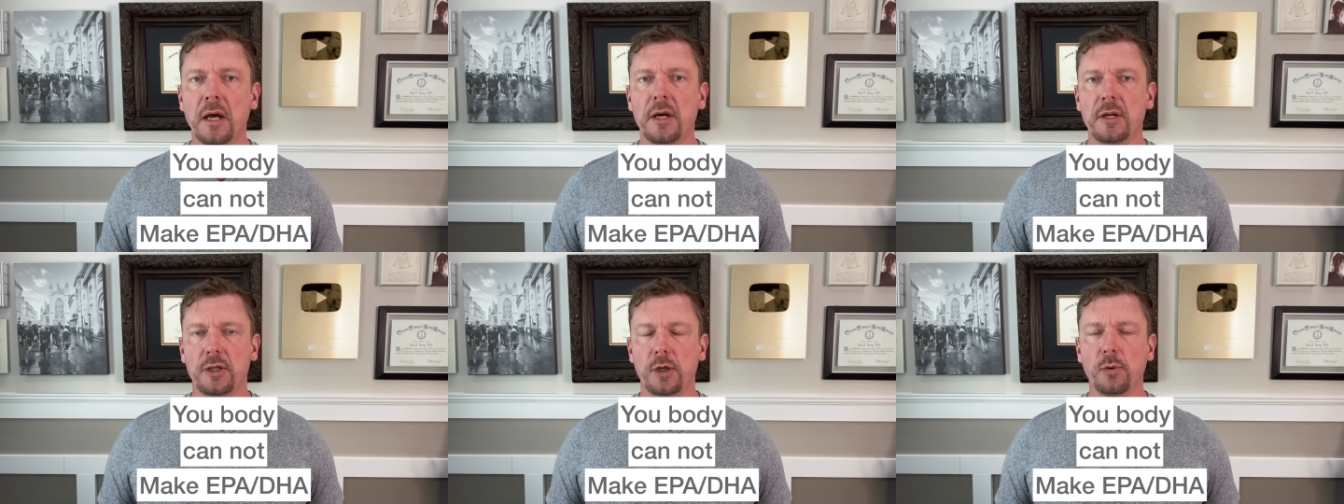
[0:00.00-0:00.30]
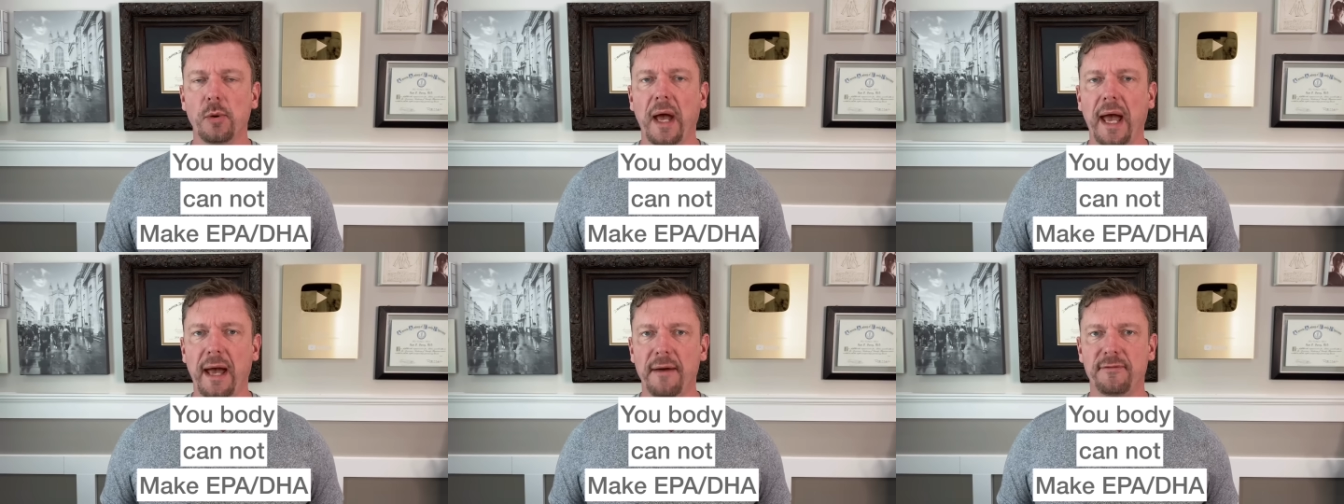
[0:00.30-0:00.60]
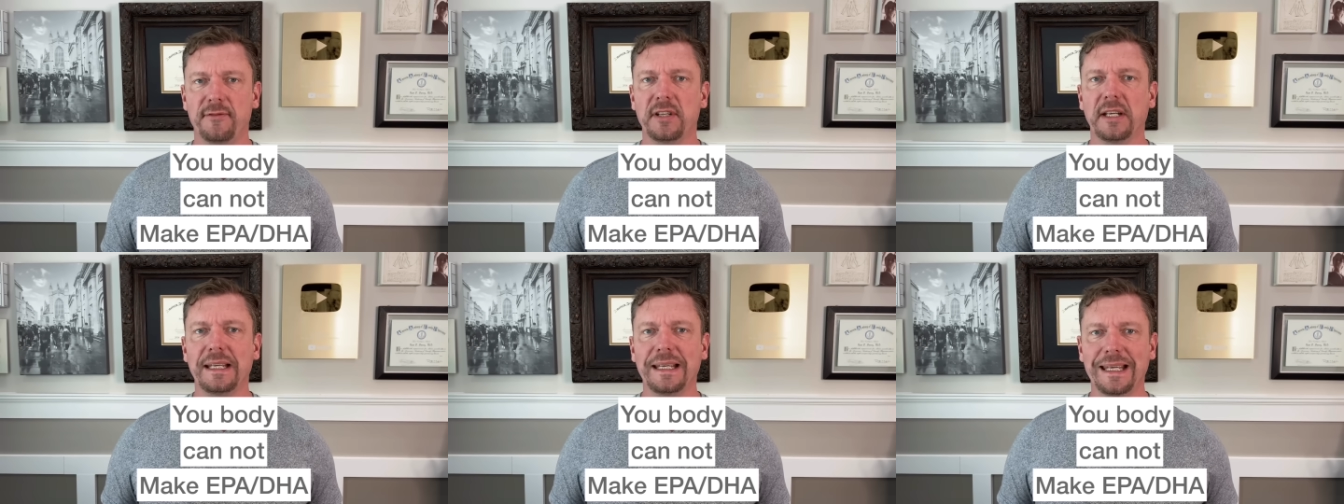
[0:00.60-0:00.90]
you have
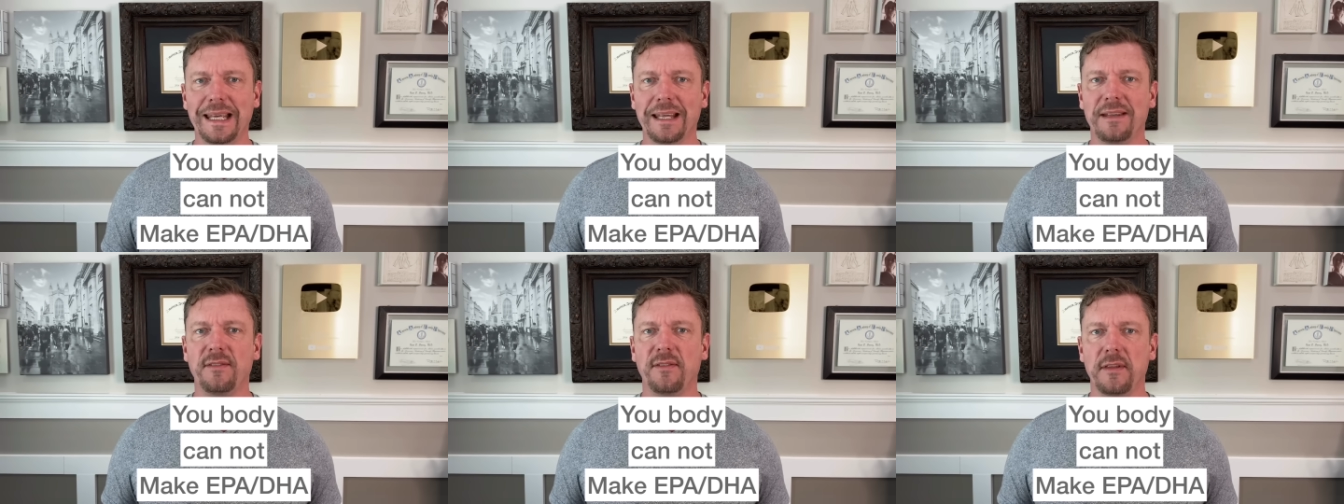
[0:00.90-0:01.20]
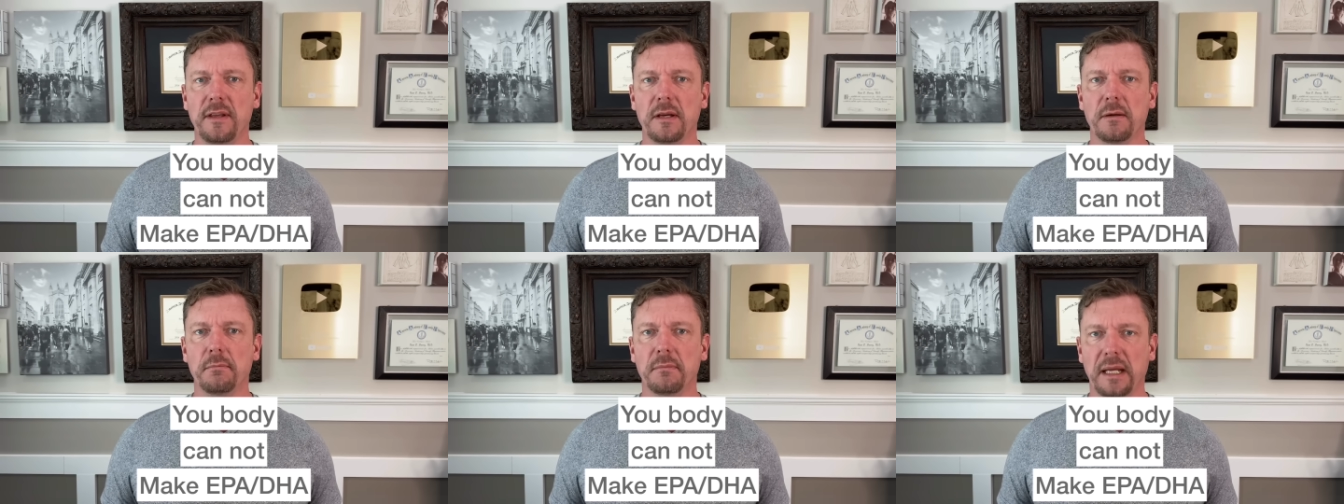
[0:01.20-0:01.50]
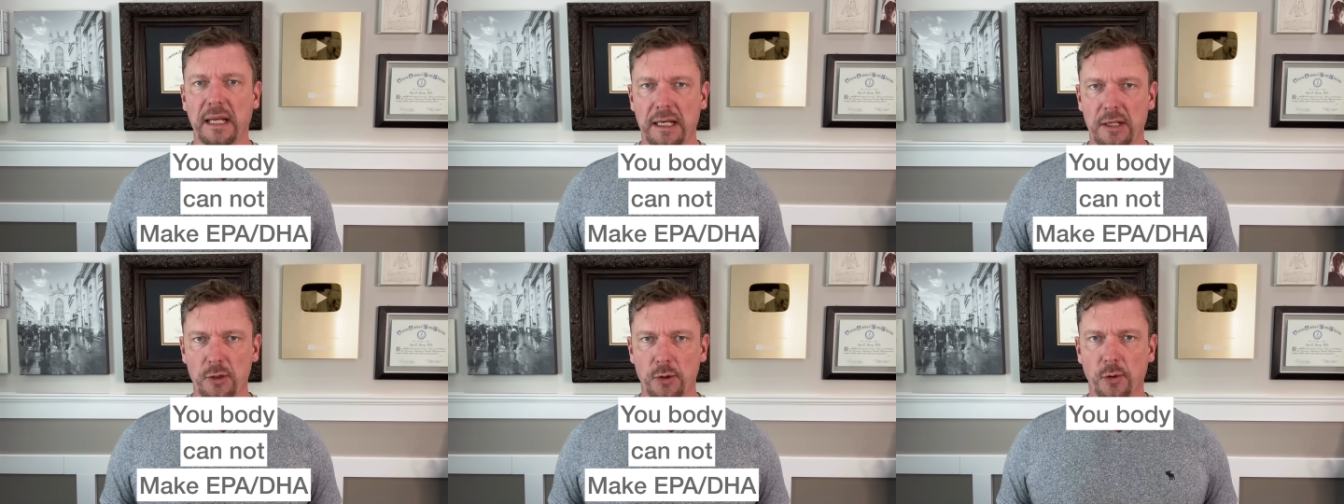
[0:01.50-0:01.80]
to get them
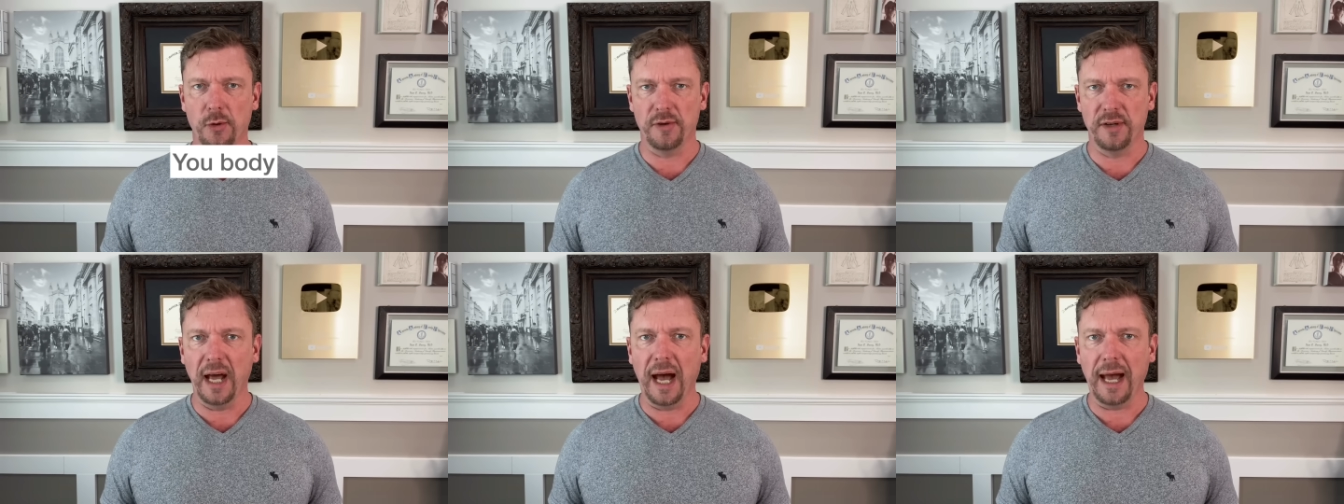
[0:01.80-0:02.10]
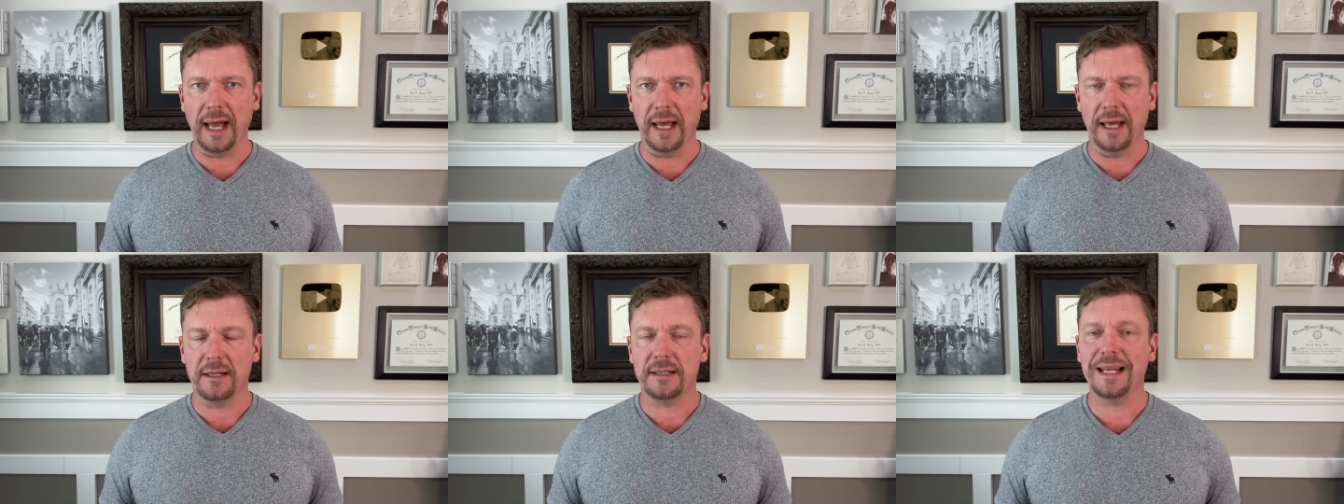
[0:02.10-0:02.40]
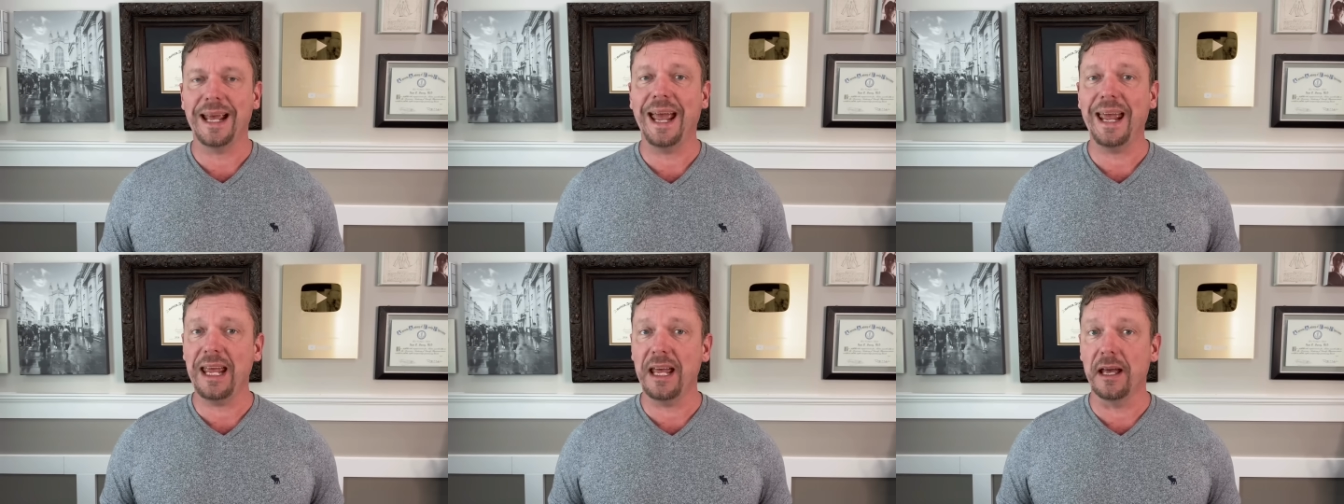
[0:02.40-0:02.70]
in your diet
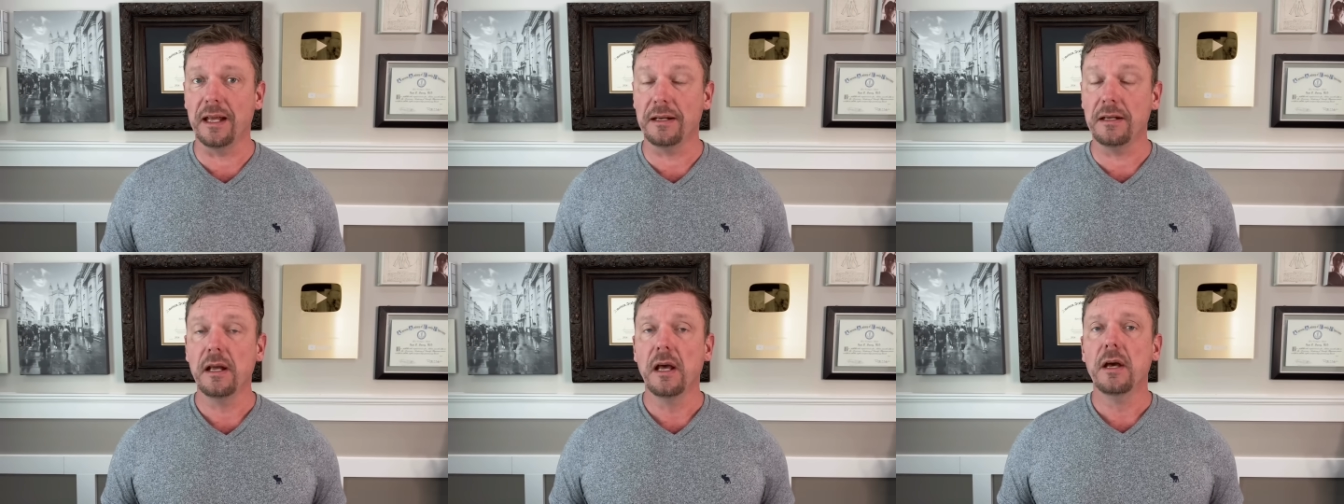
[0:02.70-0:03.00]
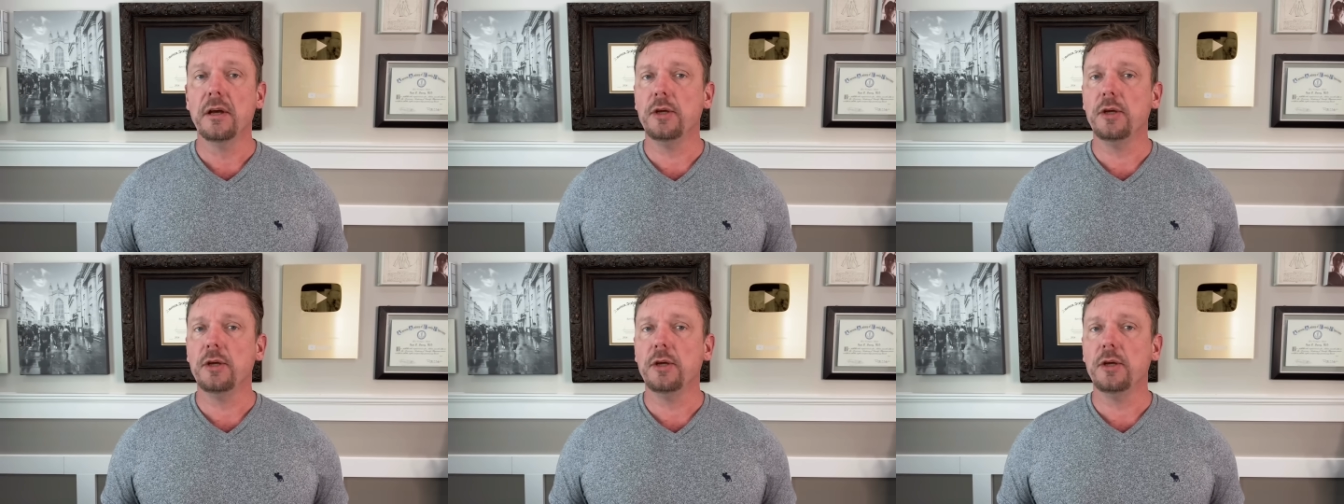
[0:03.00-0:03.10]
and